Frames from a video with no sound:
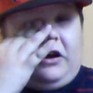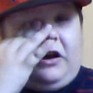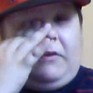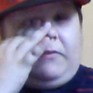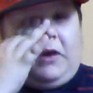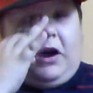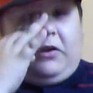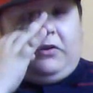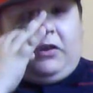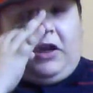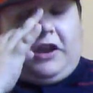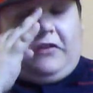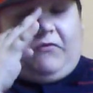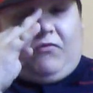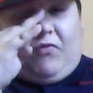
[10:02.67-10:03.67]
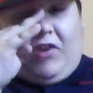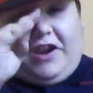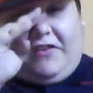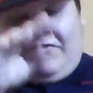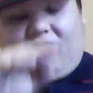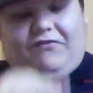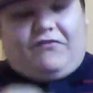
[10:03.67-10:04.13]
a lot of
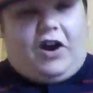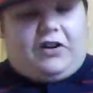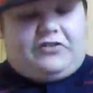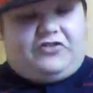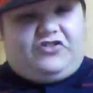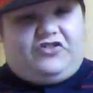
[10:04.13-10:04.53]
random fuck